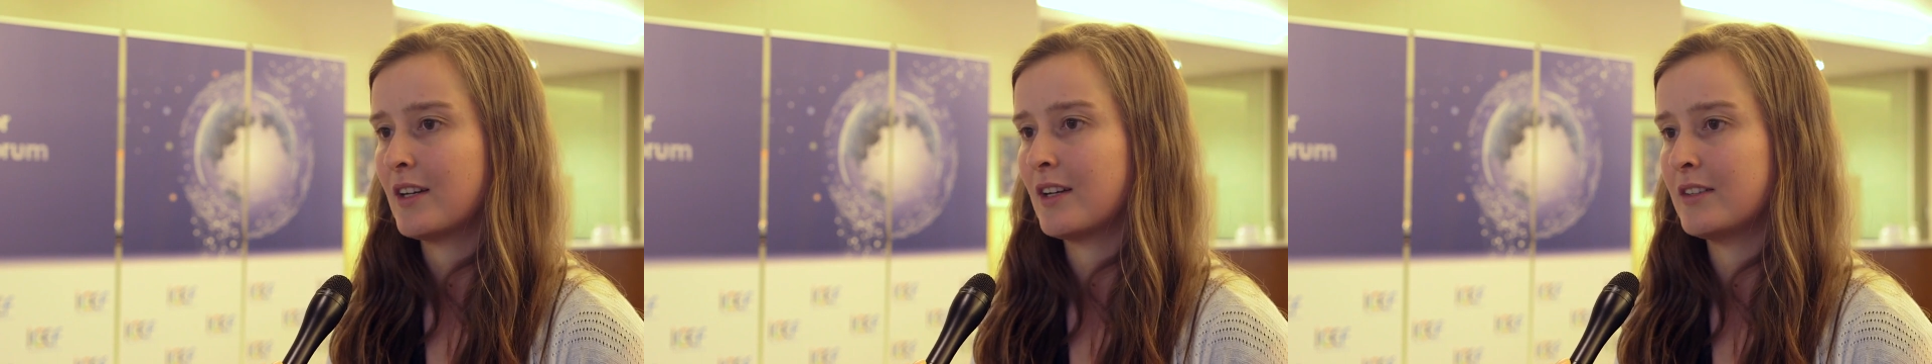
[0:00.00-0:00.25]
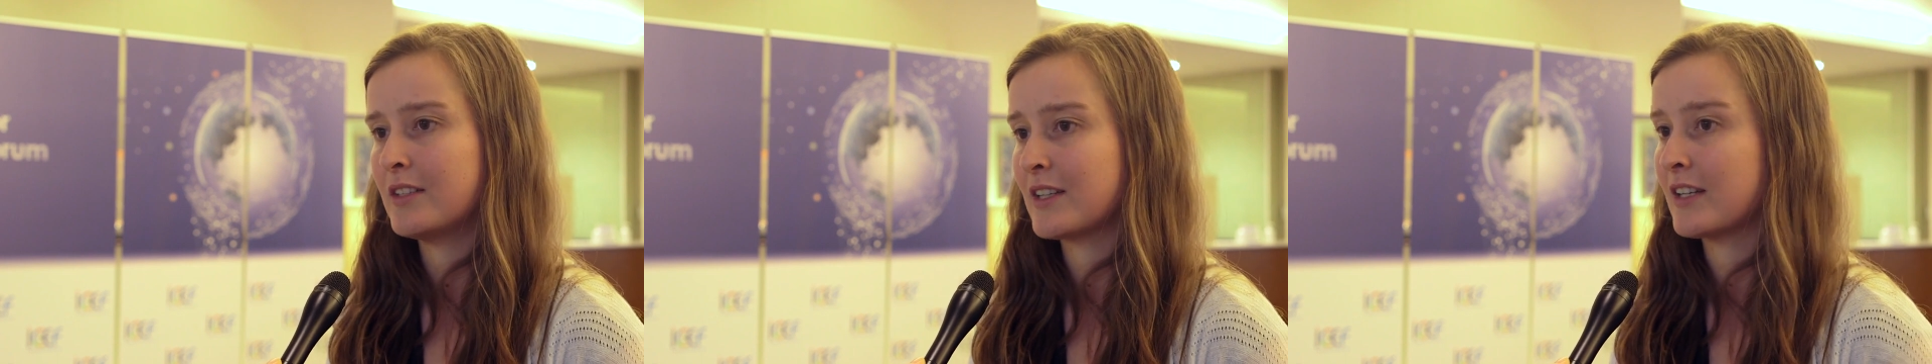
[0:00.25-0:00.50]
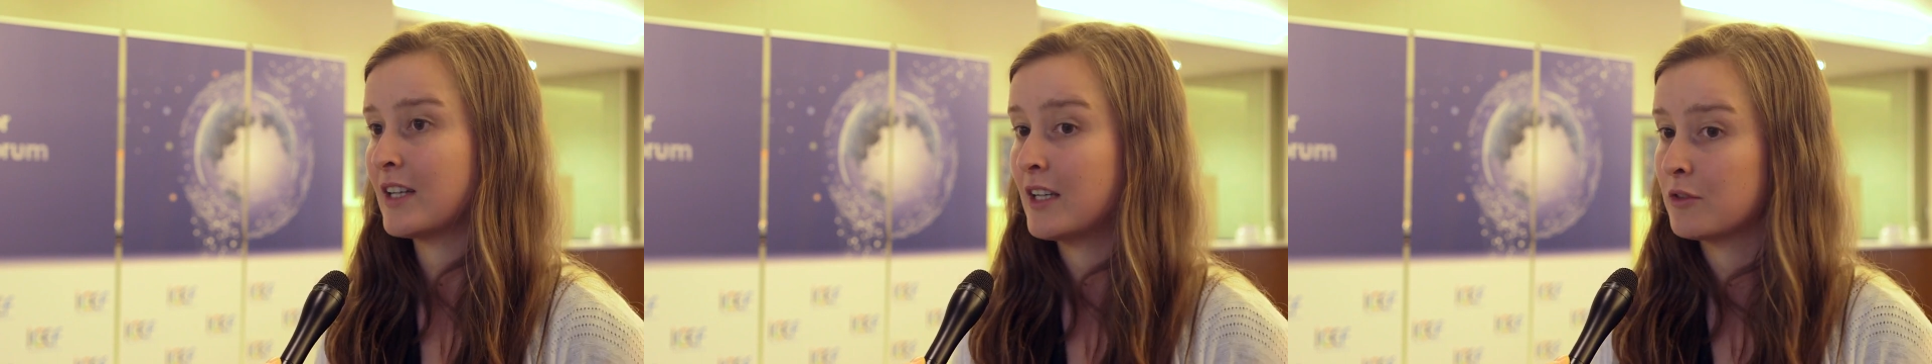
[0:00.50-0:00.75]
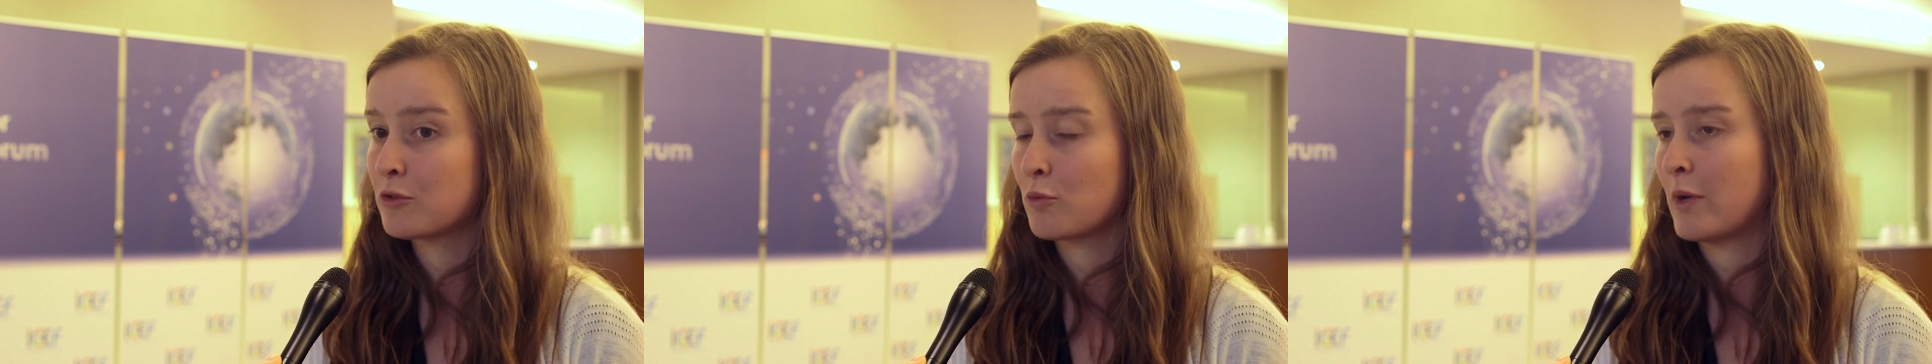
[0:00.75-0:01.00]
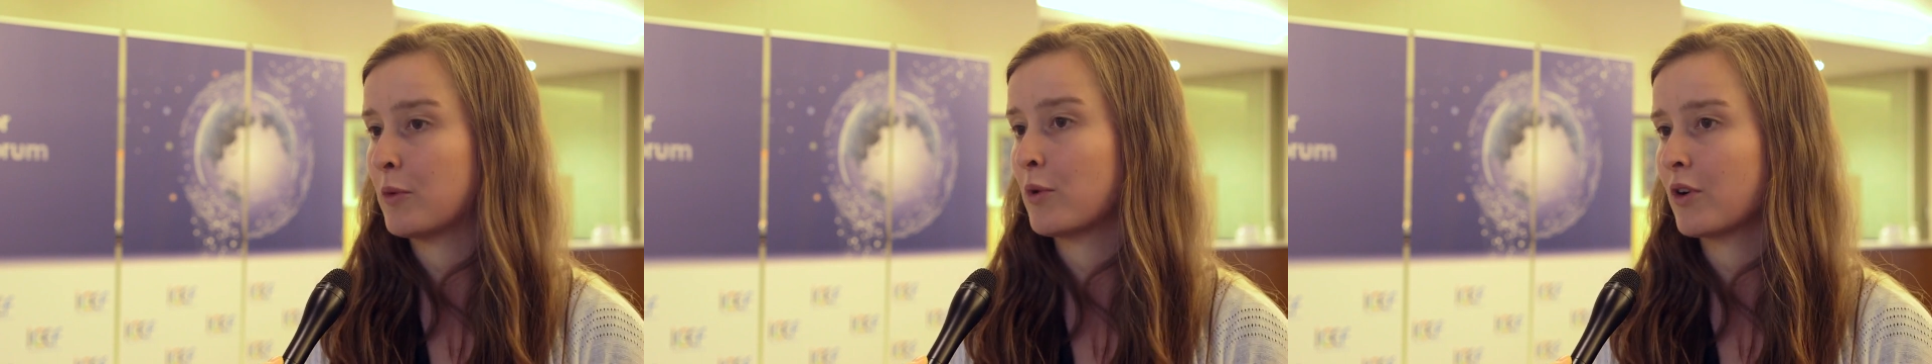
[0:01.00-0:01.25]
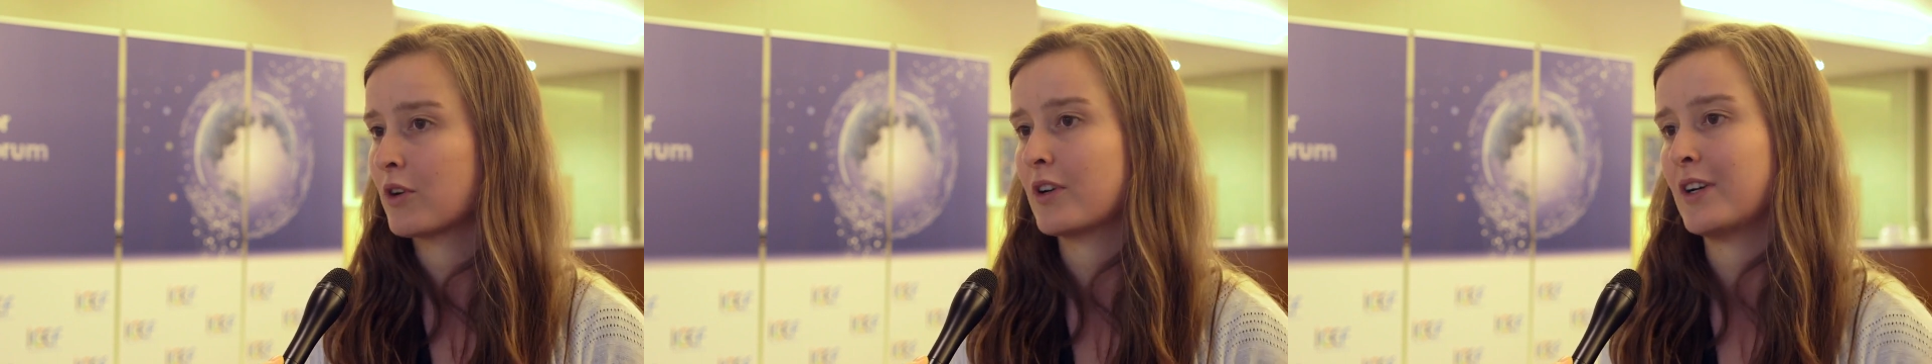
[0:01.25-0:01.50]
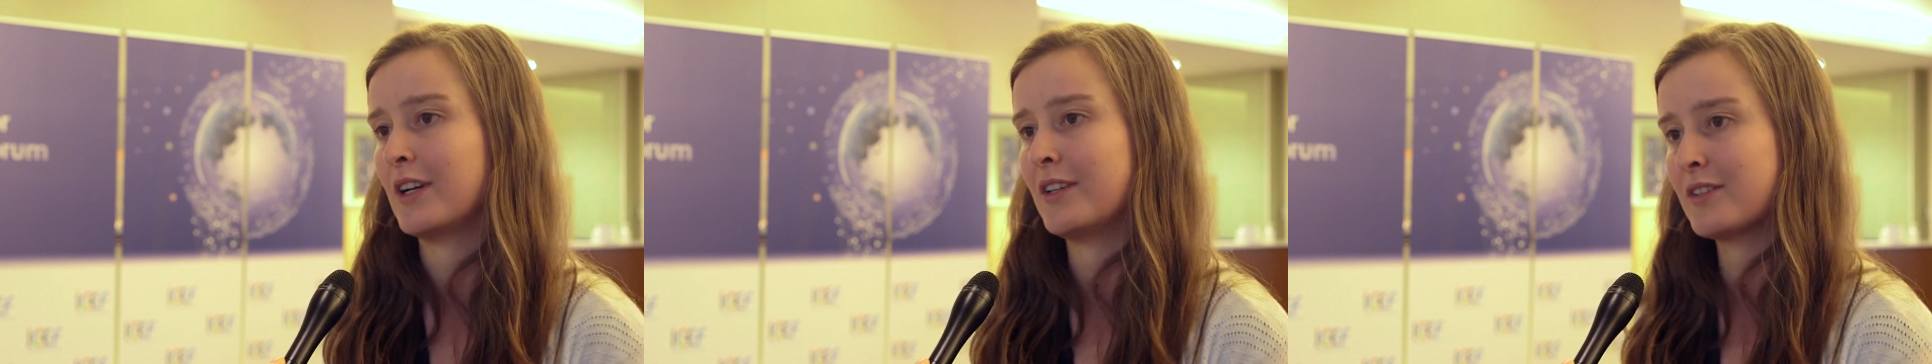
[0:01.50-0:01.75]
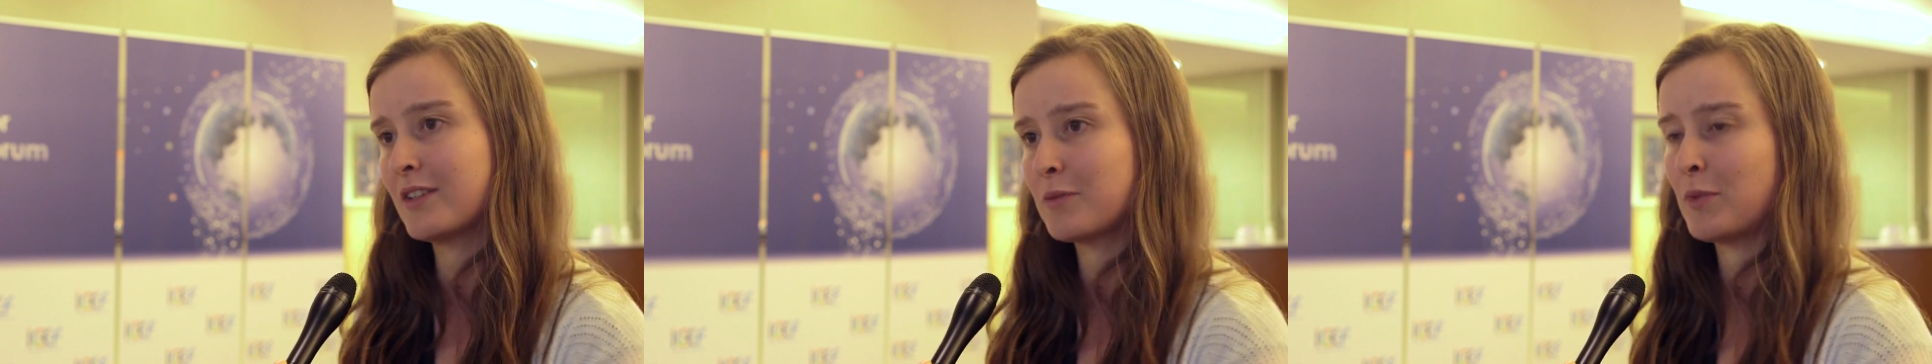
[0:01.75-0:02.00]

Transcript: that I gained through my work and